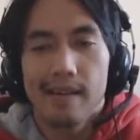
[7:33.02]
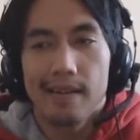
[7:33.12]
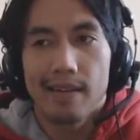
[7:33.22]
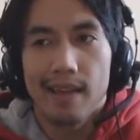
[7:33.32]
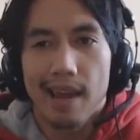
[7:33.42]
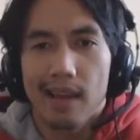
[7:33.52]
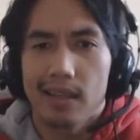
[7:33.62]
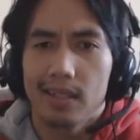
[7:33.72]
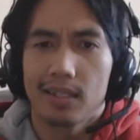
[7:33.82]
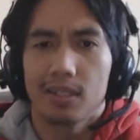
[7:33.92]
yeah,
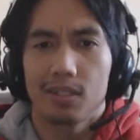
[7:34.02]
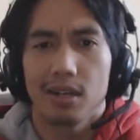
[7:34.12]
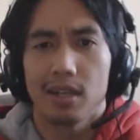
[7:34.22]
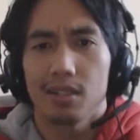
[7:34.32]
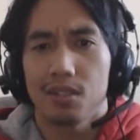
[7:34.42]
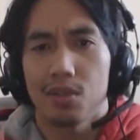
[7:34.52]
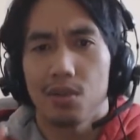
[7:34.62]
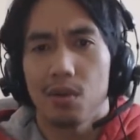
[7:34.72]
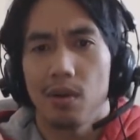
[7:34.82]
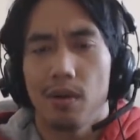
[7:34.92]
trying
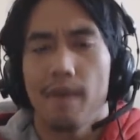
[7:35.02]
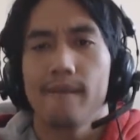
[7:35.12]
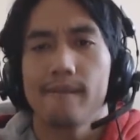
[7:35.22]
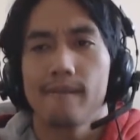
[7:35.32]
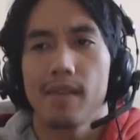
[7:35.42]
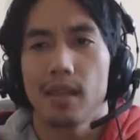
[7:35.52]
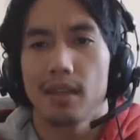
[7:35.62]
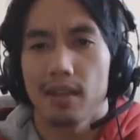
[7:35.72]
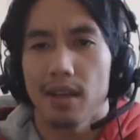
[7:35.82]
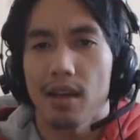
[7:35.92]
to
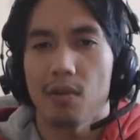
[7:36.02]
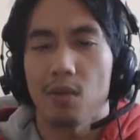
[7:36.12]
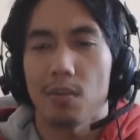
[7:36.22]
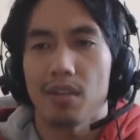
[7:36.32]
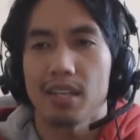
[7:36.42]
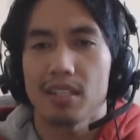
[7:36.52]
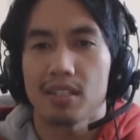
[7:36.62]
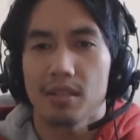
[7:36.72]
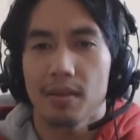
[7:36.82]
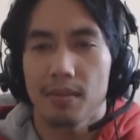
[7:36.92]
kind of
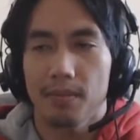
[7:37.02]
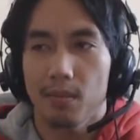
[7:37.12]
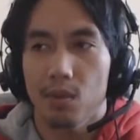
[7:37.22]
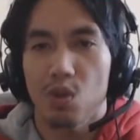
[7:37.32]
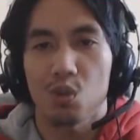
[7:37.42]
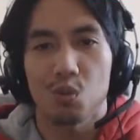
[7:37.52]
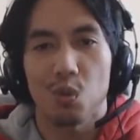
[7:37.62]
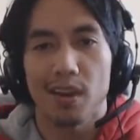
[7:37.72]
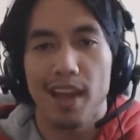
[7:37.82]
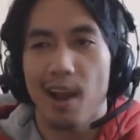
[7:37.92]
replace those
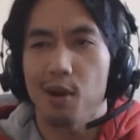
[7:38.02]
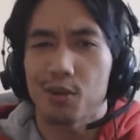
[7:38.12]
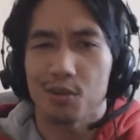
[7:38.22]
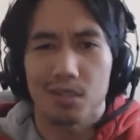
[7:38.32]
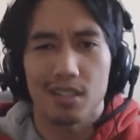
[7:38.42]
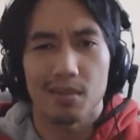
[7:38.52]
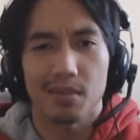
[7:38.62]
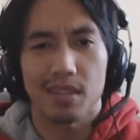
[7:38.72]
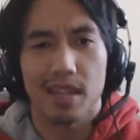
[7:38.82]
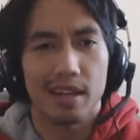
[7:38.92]
work hours with
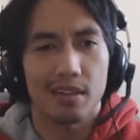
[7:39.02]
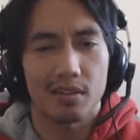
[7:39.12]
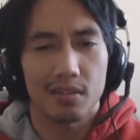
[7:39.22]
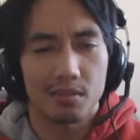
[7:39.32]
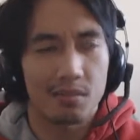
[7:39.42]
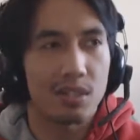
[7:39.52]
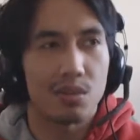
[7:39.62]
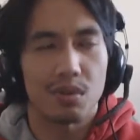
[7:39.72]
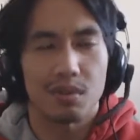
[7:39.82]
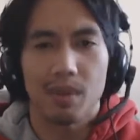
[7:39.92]
something that I could be
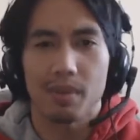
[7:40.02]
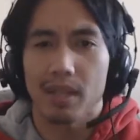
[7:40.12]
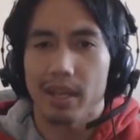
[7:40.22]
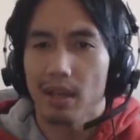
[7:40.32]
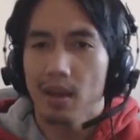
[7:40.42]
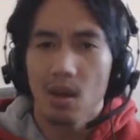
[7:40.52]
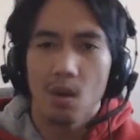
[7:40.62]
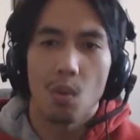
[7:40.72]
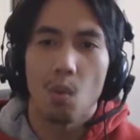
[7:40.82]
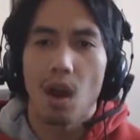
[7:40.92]
doing. Maybe like
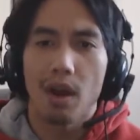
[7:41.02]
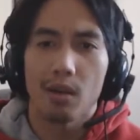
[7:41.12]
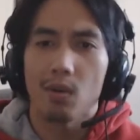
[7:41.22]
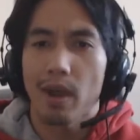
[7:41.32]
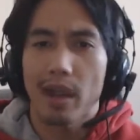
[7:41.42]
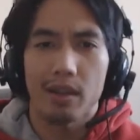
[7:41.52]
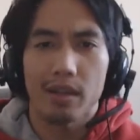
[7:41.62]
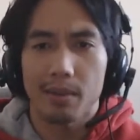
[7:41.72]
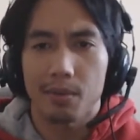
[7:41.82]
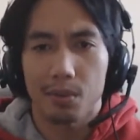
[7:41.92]
walking around the
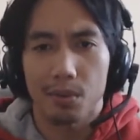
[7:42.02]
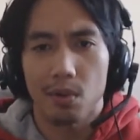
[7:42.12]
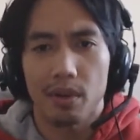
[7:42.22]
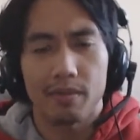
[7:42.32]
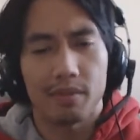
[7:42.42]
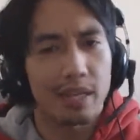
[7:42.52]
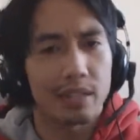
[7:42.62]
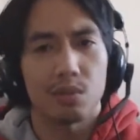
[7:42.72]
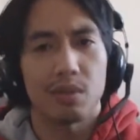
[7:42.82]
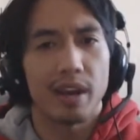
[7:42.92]
neighborhood, or even
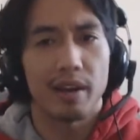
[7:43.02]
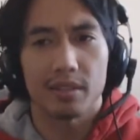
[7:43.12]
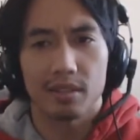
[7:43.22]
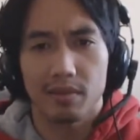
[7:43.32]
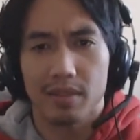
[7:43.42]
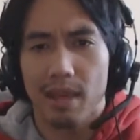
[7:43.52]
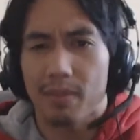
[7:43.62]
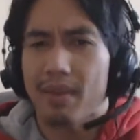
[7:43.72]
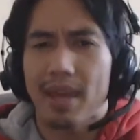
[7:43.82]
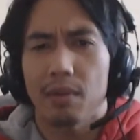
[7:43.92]
like doing errands, stuff like that.
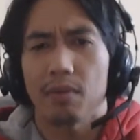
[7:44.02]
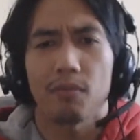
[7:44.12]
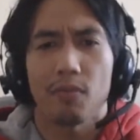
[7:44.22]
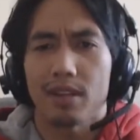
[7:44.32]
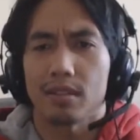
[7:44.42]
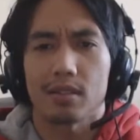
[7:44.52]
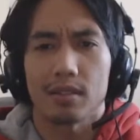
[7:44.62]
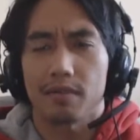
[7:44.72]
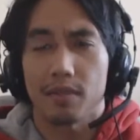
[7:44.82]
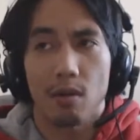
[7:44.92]
Maybe hanging with friends
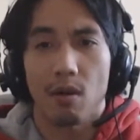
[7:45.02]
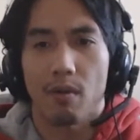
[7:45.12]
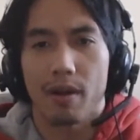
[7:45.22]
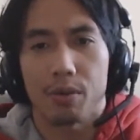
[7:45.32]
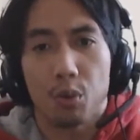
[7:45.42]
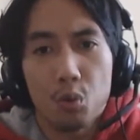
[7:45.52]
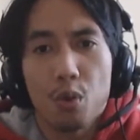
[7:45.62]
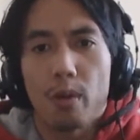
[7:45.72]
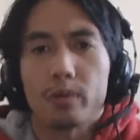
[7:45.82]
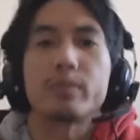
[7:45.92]
if they are around. Who
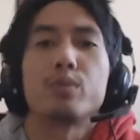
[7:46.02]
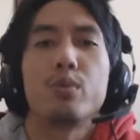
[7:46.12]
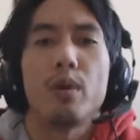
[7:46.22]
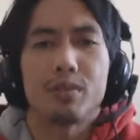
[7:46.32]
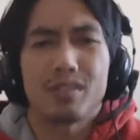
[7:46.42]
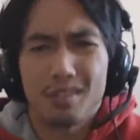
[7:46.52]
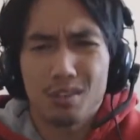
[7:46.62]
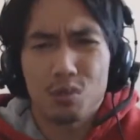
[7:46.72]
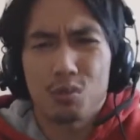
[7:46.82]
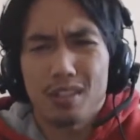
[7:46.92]
knows? Who knows?
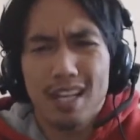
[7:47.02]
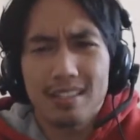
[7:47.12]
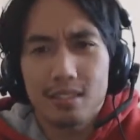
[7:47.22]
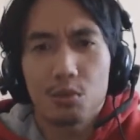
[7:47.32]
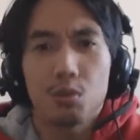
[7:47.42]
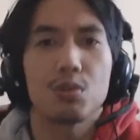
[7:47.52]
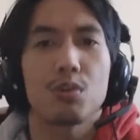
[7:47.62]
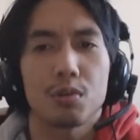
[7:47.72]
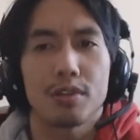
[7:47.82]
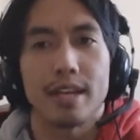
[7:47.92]
Socializing? Who
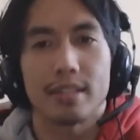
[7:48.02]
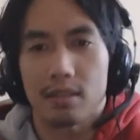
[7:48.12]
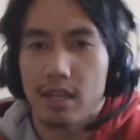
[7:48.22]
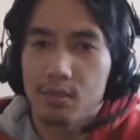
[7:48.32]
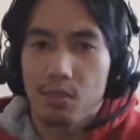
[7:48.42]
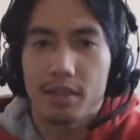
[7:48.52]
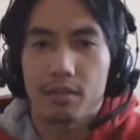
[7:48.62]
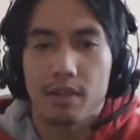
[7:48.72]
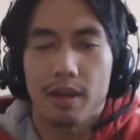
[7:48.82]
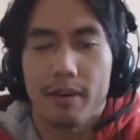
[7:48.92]
socializes? I should probably
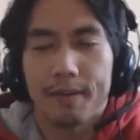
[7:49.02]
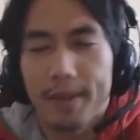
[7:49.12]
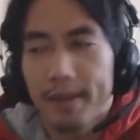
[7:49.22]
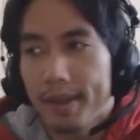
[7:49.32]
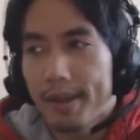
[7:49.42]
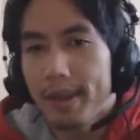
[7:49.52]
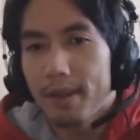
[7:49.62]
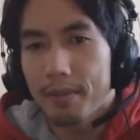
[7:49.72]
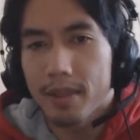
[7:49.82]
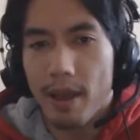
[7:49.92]
do that, right?
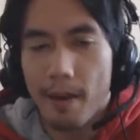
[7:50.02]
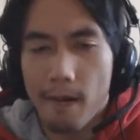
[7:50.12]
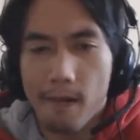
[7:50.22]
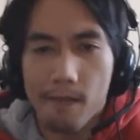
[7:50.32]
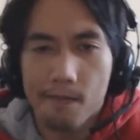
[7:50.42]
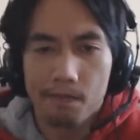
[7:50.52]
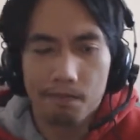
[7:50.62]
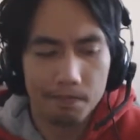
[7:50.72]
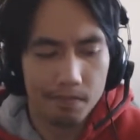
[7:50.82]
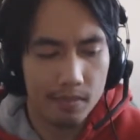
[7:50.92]
But yeah,
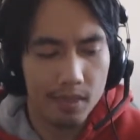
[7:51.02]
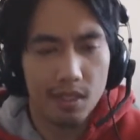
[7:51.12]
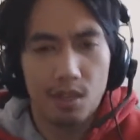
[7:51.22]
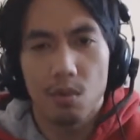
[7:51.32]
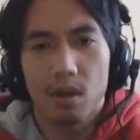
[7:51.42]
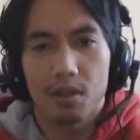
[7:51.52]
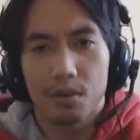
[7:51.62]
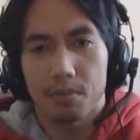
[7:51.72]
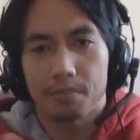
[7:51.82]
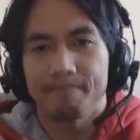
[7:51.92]
you don't want
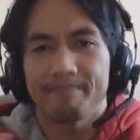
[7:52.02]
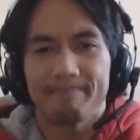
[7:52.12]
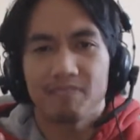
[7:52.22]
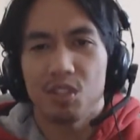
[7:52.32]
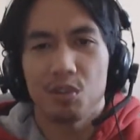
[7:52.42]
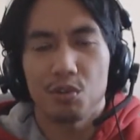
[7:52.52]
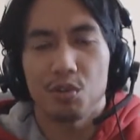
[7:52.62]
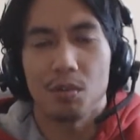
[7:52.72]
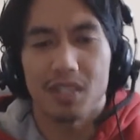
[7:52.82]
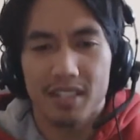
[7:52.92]
to do
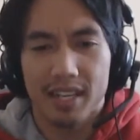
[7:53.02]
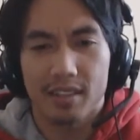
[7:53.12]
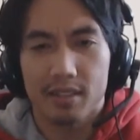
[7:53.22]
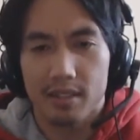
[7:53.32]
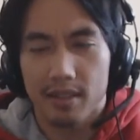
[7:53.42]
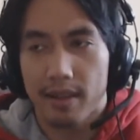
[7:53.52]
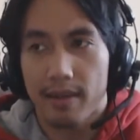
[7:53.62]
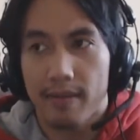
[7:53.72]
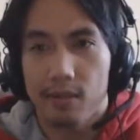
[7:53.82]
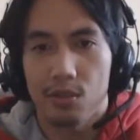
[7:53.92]
so much changes,
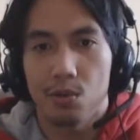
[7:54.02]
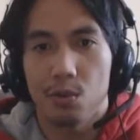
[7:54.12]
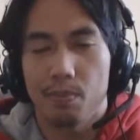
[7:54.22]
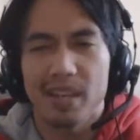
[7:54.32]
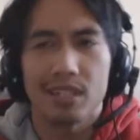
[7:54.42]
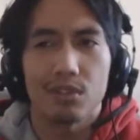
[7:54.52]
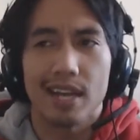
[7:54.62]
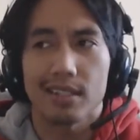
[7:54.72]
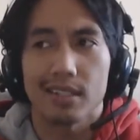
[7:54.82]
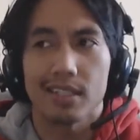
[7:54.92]
do big
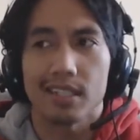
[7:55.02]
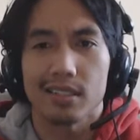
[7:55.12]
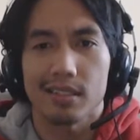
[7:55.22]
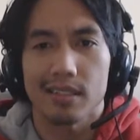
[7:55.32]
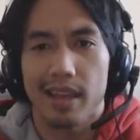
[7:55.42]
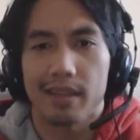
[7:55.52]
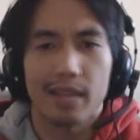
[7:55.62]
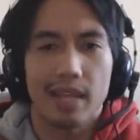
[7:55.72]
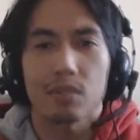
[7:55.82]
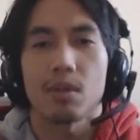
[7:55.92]
drastic changes, and
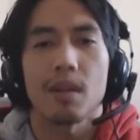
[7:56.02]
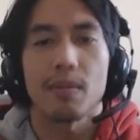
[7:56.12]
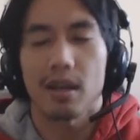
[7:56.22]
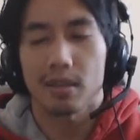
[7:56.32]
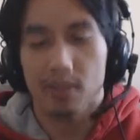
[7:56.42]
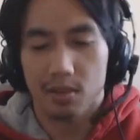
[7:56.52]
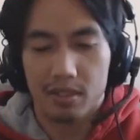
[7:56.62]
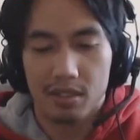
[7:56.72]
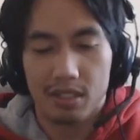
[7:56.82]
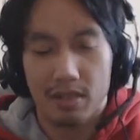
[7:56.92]
that's what I'm not going
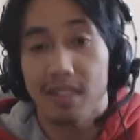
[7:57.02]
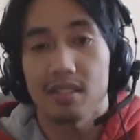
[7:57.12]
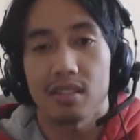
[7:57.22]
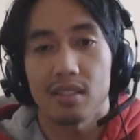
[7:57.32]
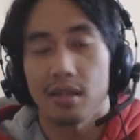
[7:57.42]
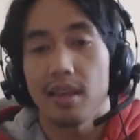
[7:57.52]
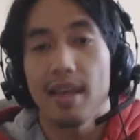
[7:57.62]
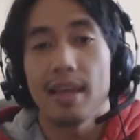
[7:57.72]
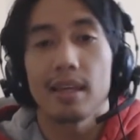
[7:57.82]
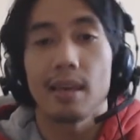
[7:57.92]
to do. I just need to
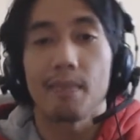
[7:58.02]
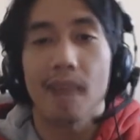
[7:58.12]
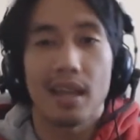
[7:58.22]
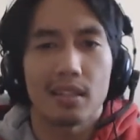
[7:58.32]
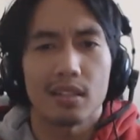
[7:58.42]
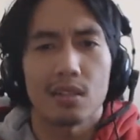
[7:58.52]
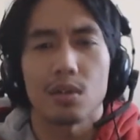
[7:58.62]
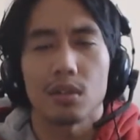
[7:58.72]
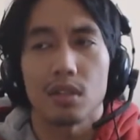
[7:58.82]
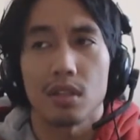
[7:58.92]
get back into
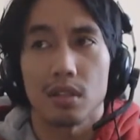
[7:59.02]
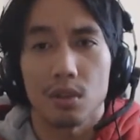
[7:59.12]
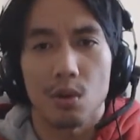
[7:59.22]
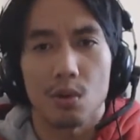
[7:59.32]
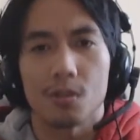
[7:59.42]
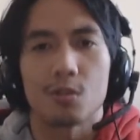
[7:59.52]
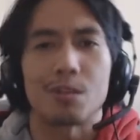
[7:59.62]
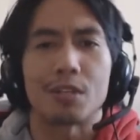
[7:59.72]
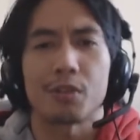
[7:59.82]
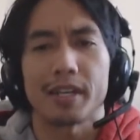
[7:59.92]
the good old
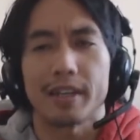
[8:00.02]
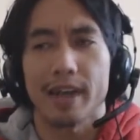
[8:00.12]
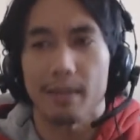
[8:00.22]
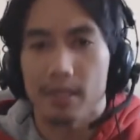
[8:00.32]
strict training habits